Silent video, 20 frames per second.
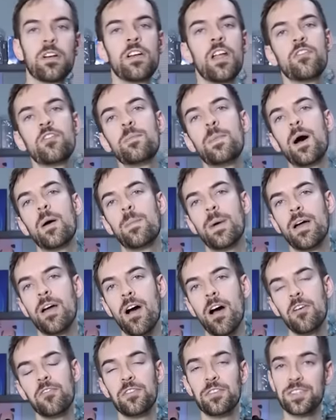enough about my
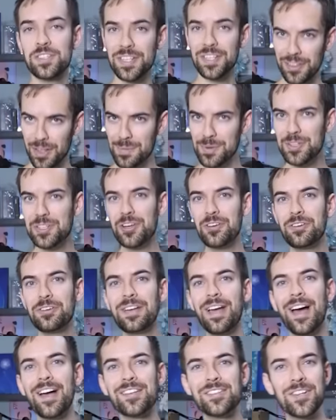office, let me show you
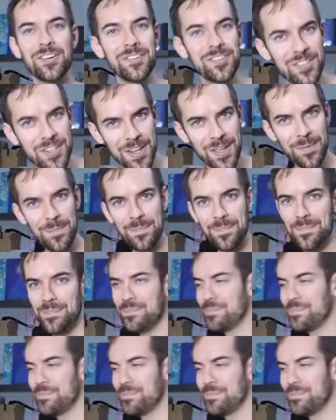guys our gym.